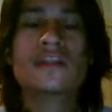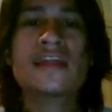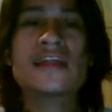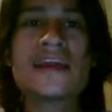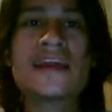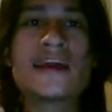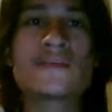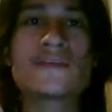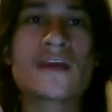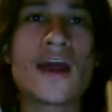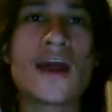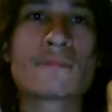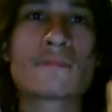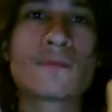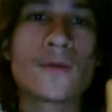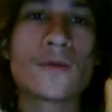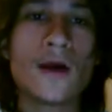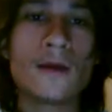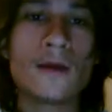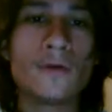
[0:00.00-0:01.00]
Then I've got a
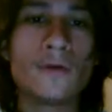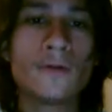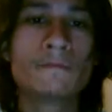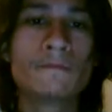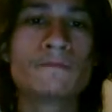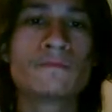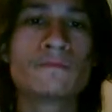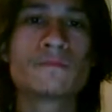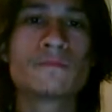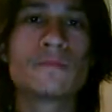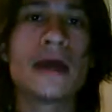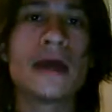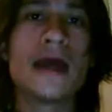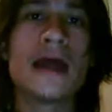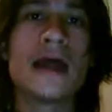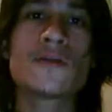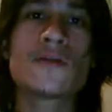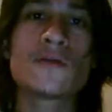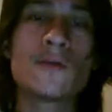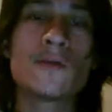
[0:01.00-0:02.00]
problem.
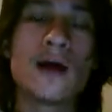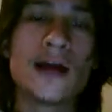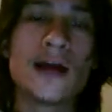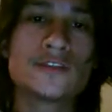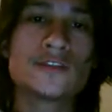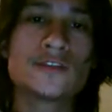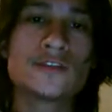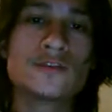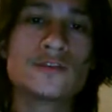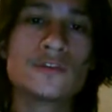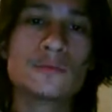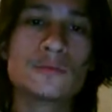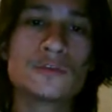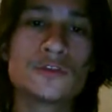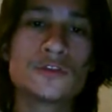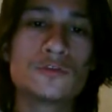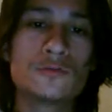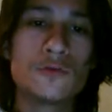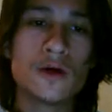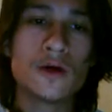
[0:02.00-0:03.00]
Otherwise, do
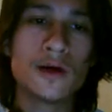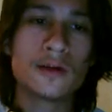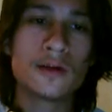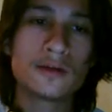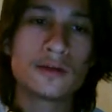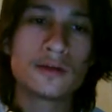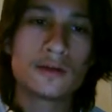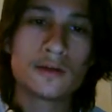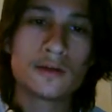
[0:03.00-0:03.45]
what you want.